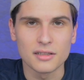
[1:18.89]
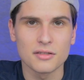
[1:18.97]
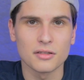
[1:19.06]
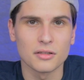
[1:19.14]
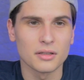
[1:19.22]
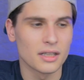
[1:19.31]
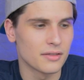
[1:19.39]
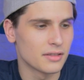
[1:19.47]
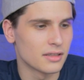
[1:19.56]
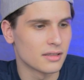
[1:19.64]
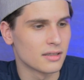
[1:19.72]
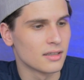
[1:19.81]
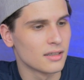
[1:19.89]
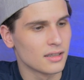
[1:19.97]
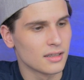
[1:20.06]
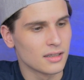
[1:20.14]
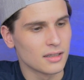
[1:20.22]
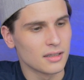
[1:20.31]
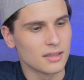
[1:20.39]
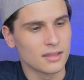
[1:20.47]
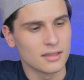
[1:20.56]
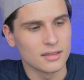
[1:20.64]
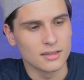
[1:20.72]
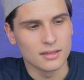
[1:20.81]
So having
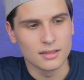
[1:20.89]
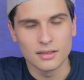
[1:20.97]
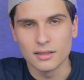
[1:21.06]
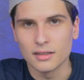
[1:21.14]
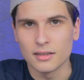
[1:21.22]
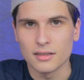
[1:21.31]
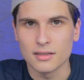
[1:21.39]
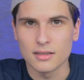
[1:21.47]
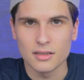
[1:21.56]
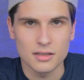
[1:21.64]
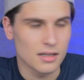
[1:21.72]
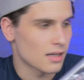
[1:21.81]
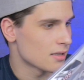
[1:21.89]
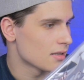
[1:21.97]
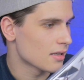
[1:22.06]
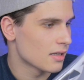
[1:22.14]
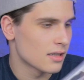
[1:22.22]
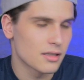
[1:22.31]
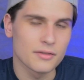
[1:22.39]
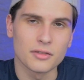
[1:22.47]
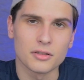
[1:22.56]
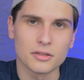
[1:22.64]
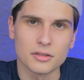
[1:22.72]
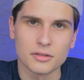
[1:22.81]
these chassis skins
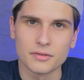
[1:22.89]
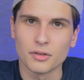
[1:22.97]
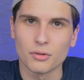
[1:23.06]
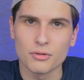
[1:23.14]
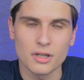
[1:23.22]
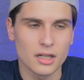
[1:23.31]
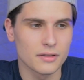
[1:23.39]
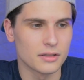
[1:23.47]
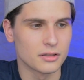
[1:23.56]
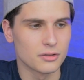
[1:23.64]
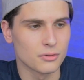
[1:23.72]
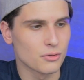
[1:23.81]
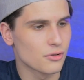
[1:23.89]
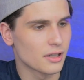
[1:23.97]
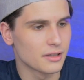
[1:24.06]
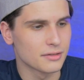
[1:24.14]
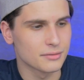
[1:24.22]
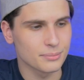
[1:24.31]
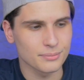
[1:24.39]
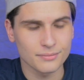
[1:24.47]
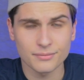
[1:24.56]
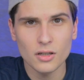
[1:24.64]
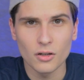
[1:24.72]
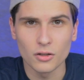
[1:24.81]
for your 4-drive and 2-drive
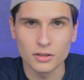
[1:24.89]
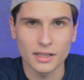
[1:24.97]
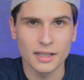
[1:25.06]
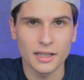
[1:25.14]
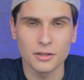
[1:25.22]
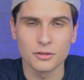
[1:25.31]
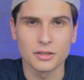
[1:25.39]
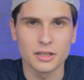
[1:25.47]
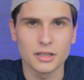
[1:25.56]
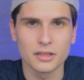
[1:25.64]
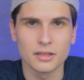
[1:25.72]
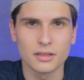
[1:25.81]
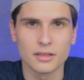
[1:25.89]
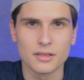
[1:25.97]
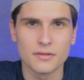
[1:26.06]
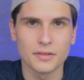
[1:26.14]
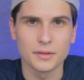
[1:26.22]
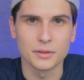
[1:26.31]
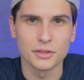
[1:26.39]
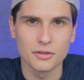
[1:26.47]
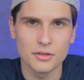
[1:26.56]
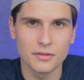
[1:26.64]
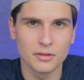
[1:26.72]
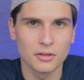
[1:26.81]
on clay or dirt is very
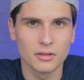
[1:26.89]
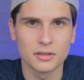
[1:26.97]
useful.